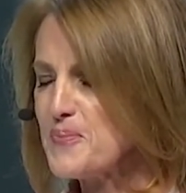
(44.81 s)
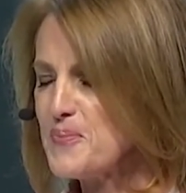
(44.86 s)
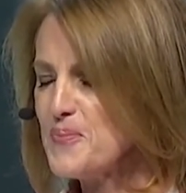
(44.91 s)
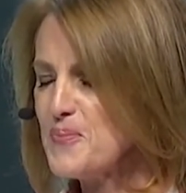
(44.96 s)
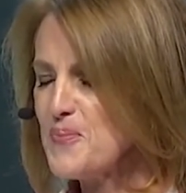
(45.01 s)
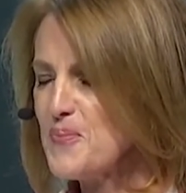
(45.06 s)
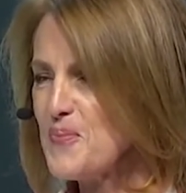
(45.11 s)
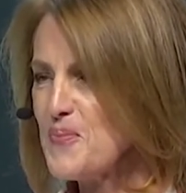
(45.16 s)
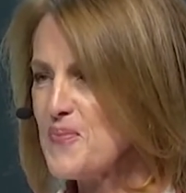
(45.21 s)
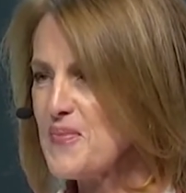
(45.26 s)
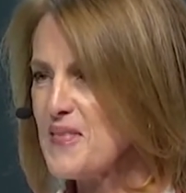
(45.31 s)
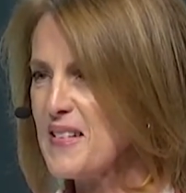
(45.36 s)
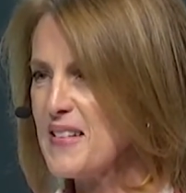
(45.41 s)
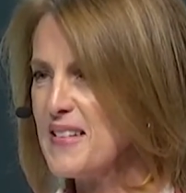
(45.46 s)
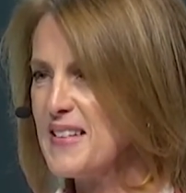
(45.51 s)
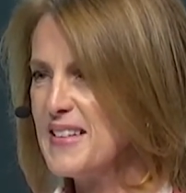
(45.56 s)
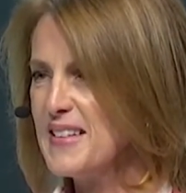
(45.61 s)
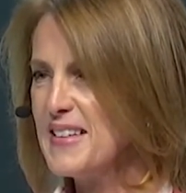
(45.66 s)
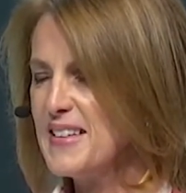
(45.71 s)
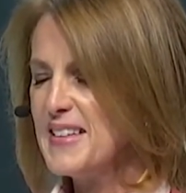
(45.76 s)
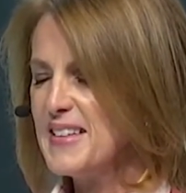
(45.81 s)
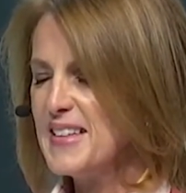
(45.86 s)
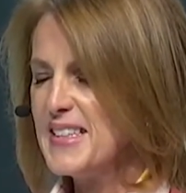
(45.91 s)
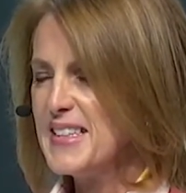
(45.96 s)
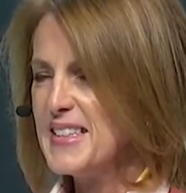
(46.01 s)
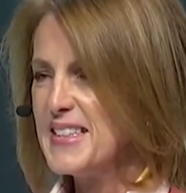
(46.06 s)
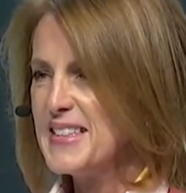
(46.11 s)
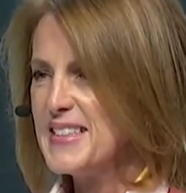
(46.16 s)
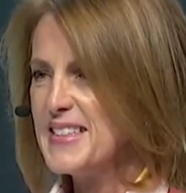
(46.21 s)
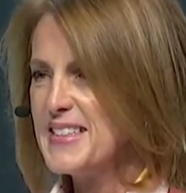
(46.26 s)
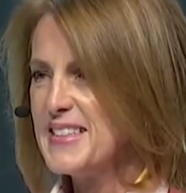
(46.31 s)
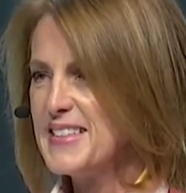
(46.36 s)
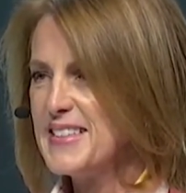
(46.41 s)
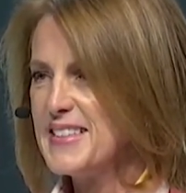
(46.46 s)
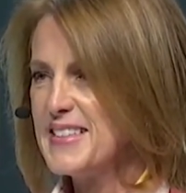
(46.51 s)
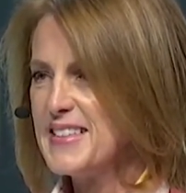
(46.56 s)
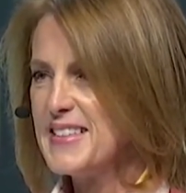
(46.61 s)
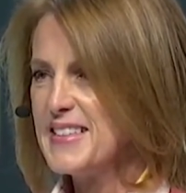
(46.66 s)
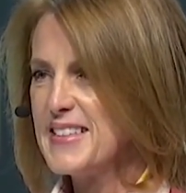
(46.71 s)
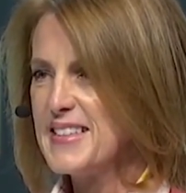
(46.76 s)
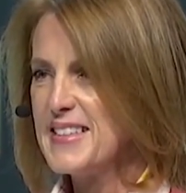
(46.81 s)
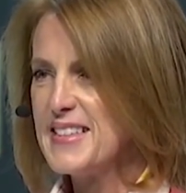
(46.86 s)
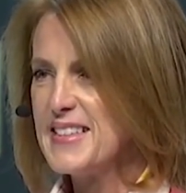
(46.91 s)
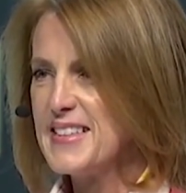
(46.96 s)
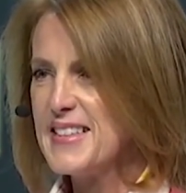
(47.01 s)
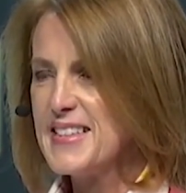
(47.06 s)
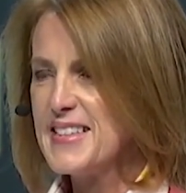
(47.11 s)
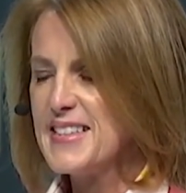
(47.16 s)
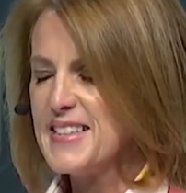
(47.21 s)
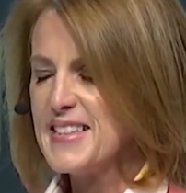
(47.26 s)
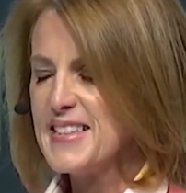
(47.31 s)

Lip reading: Nobody speaks.